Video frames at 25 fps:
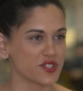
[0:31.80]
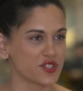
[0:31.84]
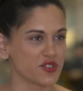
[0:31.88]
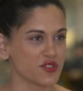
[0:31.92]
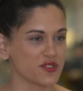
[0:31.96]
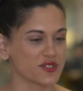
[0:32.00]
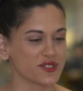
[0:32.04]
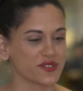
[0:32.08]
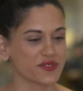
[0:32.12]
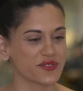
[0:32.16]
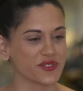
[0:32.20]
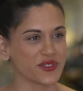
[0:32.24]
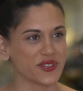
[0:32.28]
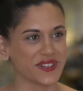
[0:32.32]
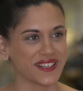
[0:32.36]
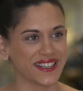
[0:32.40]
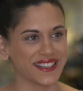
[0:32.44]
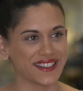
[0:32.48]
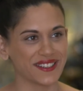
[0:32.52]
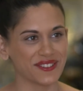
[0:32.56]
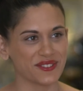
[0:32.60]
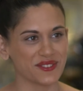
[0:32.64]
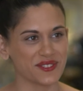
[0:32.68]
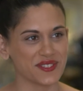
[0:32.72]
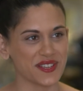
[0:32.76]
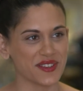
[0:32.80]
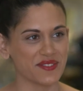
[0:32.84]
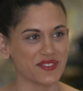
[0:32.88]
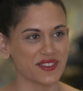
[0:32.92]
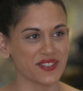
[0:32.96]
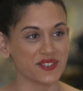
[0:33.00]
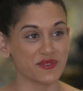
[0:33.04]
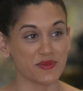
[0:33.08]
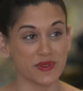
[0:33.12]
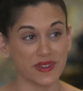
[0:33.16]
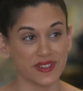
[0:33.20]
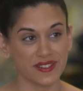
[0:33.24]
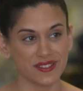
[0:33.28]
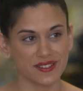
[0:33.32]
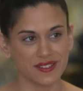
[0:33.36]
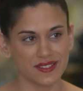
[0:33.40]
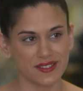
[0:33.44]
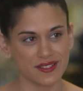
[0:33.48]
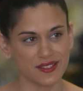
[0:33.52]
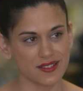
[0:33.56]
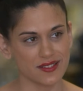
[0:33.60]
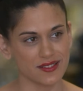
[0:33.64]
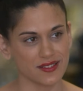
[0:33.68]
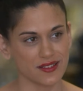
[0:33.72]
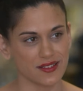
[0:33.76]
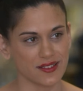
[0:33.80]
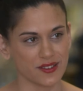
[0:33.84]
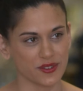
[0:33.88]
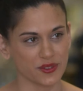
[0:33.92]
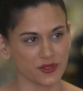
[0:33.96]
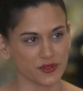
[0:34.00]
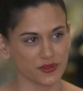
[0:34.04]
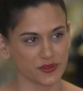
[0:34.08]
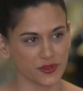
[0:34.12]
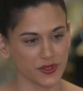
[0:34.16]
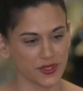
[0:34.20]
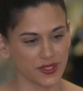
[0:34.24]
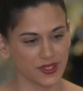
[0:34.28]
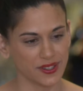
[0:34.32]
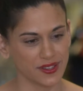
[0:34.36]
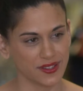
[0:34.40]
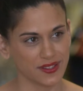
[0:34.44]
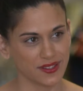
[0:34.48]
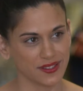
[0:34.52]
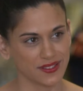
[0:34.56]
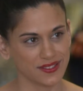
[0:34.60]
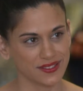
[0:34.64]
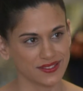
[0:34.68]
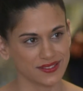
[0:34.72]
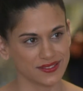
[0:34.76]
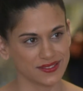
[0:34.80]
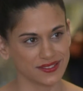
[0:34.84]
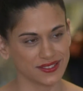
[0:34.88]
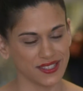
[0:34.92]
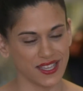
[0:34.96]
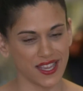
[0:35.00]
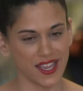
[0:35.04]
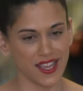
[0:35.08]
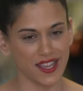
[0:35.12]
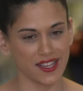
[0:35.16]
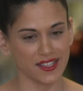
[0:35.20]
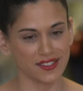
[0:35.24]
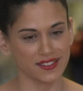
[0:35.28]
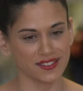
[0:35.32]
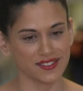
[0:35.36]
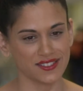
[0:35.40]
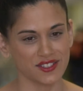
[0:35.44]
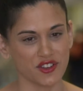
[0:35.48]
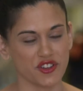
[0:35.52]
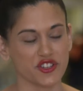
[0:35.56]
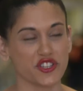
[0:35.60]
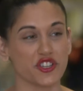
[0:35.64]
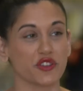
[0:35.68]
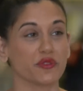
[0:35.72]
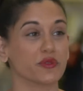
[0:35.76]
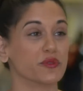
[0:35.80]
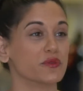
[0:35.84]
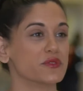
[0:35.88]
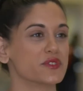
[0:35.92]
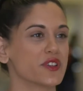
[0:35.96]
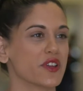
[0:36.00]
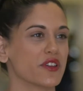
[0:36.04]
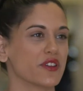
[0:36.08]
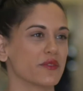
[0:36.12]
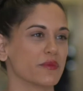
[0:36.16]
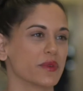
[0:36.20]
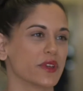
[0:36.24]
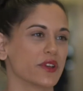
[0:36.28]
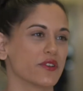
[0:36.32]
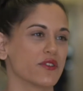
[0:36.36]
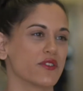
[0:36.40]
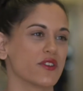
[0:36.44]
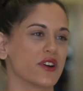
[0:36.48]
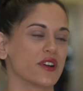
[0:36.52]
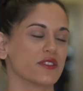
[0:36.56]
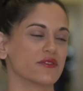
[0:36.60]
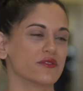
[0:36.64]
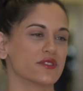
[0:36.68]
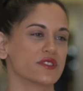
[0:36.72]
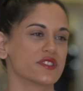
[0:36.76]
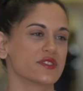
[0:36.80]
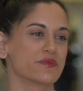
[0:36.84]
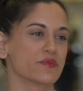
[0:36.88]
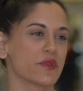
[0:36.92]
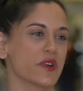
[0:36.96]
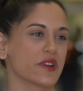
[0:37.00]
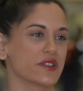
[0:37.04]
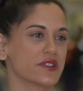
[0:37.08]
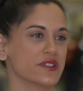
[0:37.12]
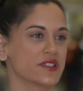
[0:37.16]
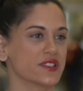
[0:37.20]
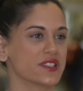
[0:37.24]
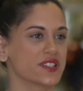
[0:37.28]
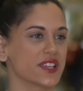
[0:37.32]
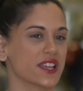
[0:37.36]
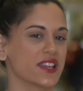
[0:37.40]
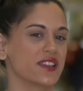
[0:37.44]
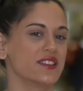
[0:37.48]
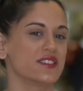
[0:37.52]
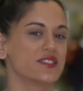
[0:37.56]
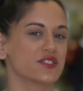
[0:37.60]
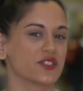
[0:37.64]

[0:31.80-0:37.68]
a shock to find out I was having twins to start off with, and I knew it was going to be a high risk pregnancy,